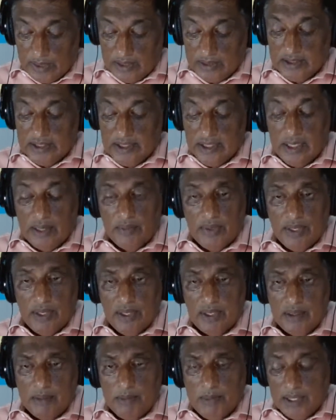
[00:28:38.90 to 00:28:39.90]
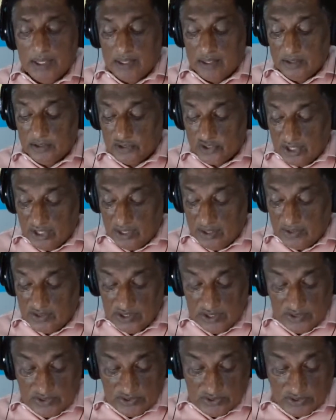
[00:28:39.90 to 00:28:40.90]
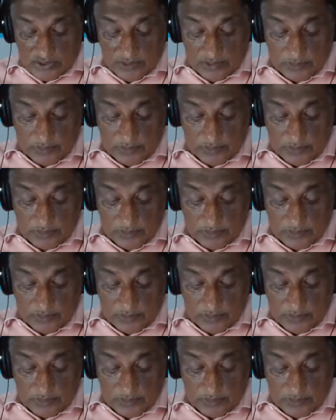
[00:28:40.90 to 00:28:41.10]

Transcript: and daring in making changes.